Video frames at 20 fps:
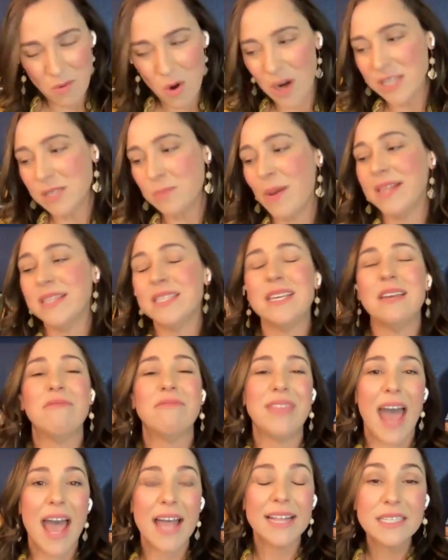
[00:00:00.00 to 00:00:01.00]
more
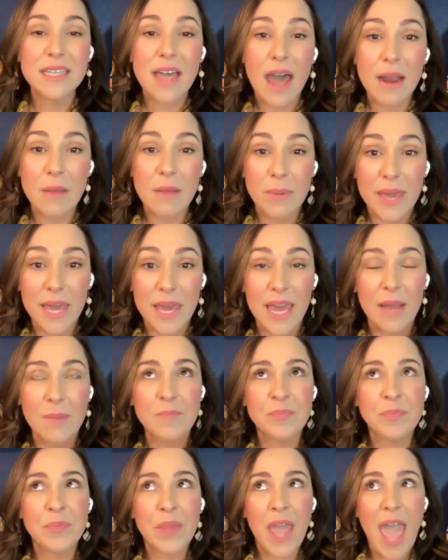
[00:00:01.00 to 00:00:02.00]
expensive. That's gotta
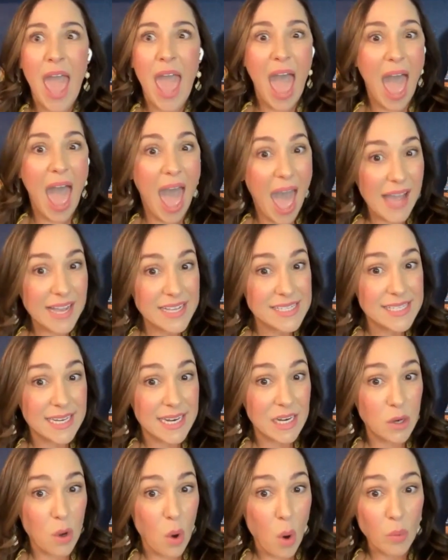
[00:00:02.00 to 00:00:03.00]
be
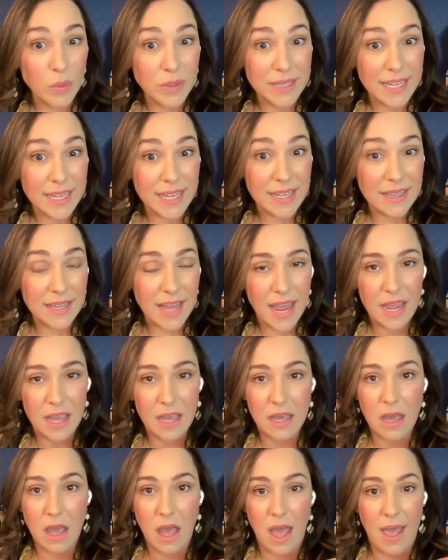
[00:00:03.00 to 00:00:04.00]
accident only,
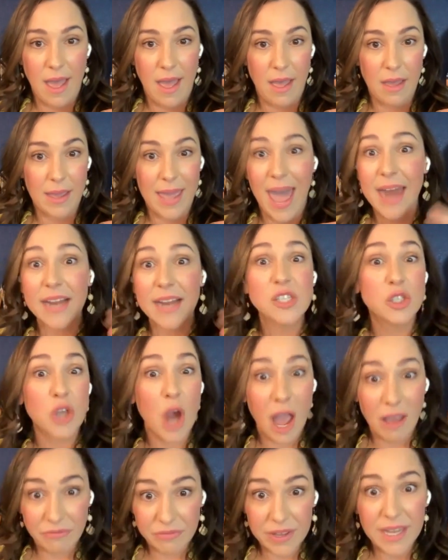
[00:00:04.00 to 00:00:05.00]
like
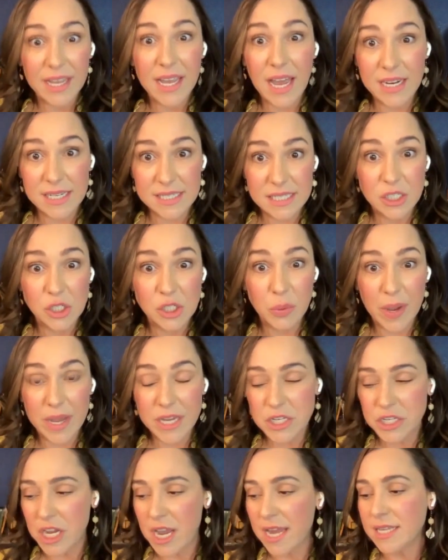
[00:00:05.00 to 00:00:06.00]
catastrophic kind of
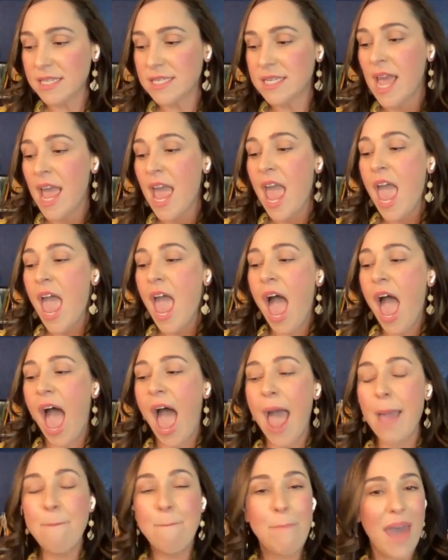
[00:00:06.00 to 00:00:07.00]
situations.
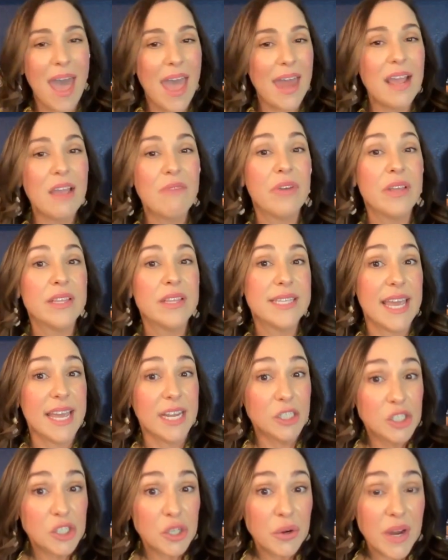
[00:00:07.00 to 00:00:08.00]
I bet if it's
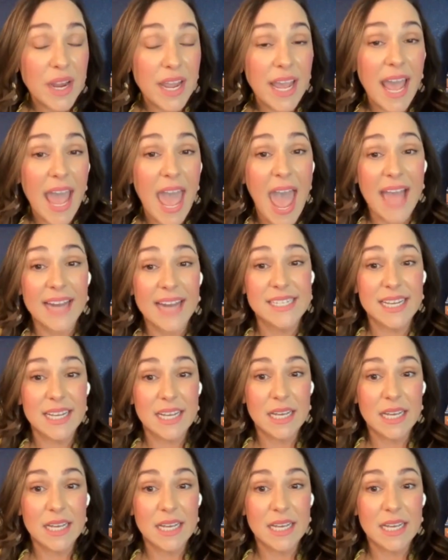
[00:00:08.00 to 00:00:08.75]
injury and